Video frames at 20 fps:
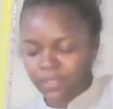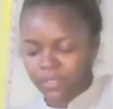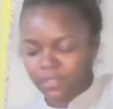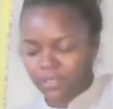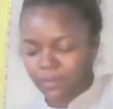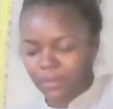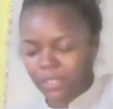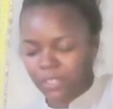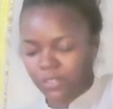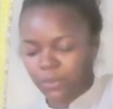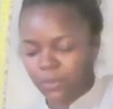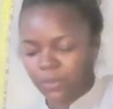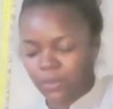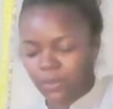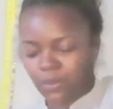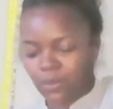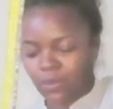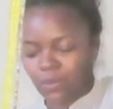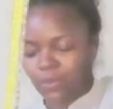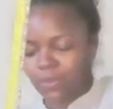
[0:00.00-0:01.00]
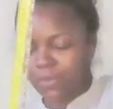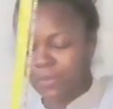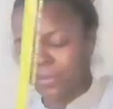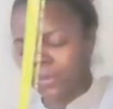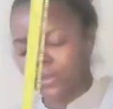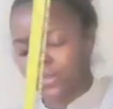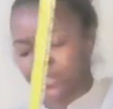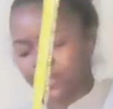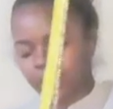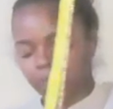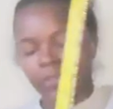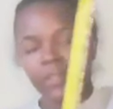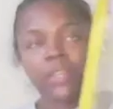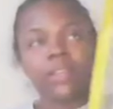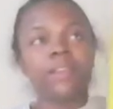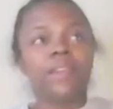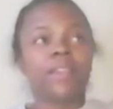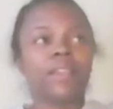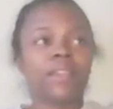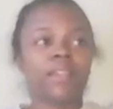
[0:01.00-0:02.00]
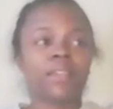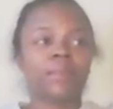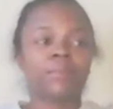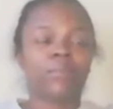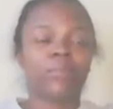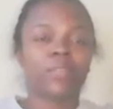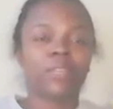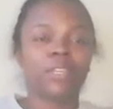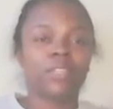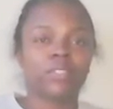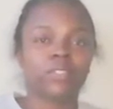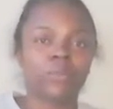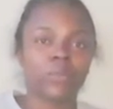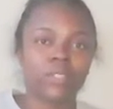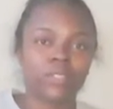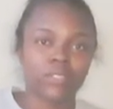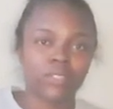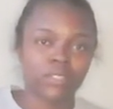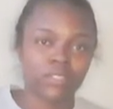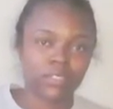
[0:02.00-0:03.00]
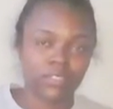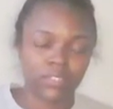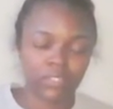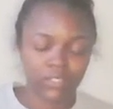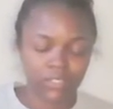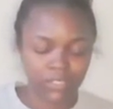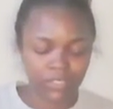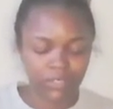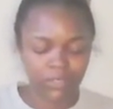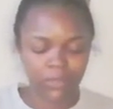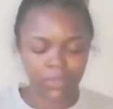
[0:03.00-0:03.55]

to make sure we don't go overboard. And I'm only at 26 inches,